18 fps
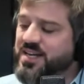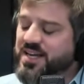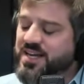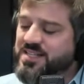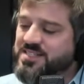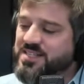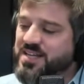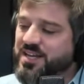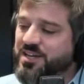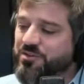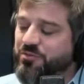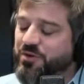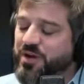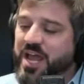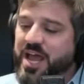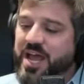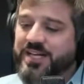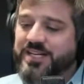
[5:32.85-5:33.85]
it's not going to
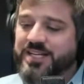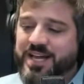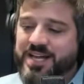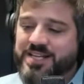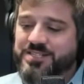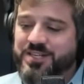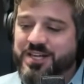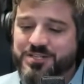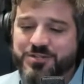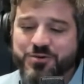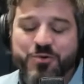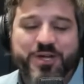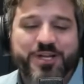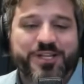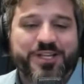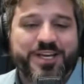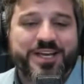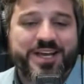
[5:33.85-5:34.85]
react as
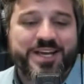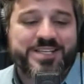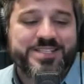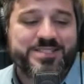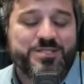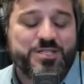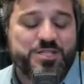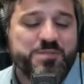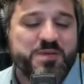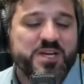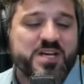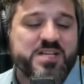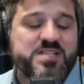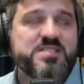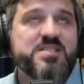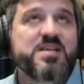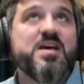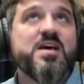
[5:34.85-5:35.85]
quickly, as just
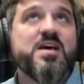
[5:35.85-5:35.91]
because